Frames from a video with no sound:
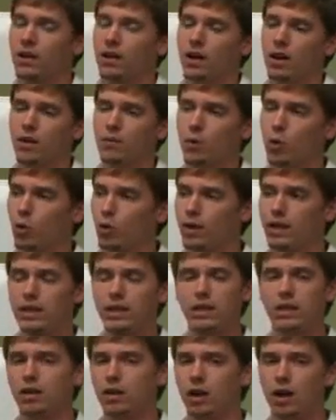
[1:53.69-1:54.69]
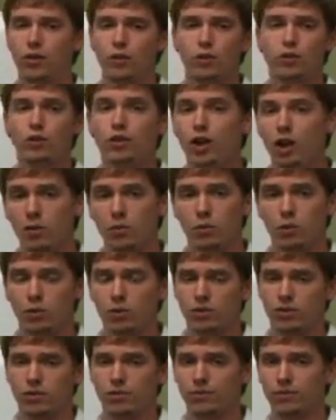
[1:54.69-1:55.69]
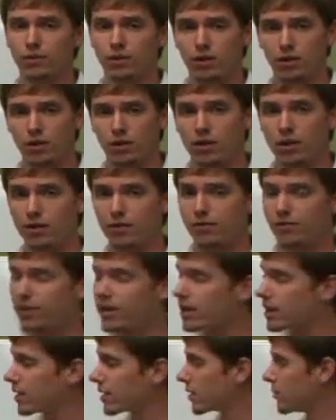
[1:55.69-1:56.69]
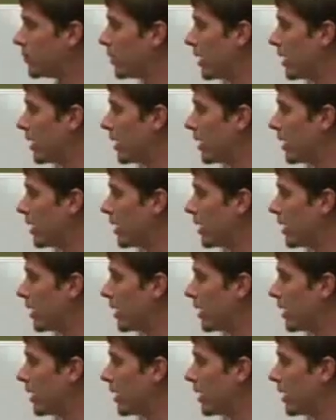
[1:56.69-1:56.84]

or any other number of things.